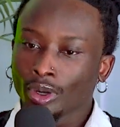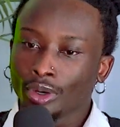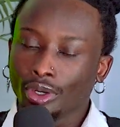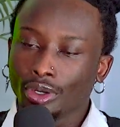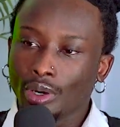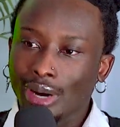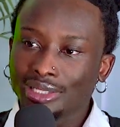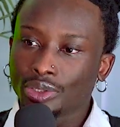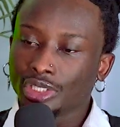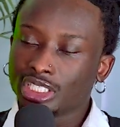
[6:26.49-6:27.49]
you know,
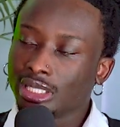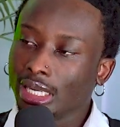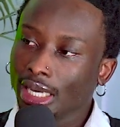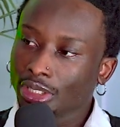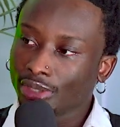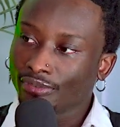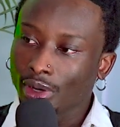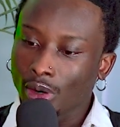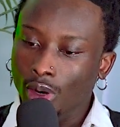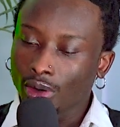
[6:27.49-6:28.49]
and so just seeing
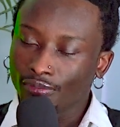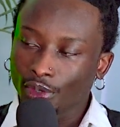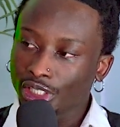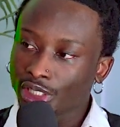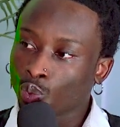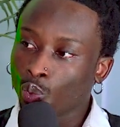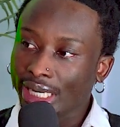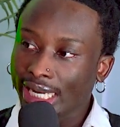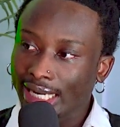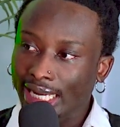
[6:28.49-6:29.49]
all of you just
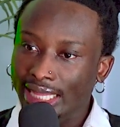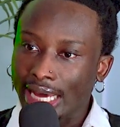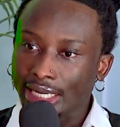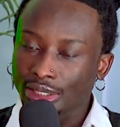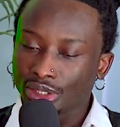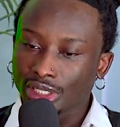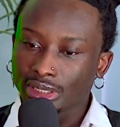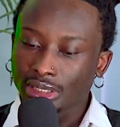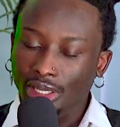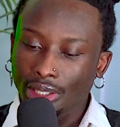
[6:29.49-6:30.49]
winning like that is
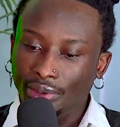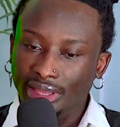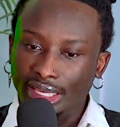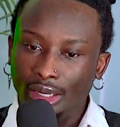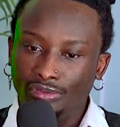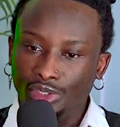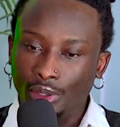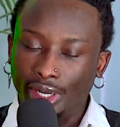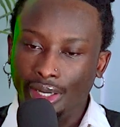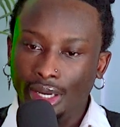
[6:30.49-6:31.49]
just, you know, a thing of
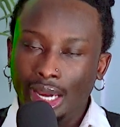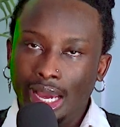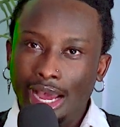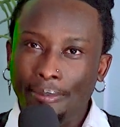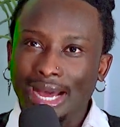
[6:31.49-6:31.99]
joy. At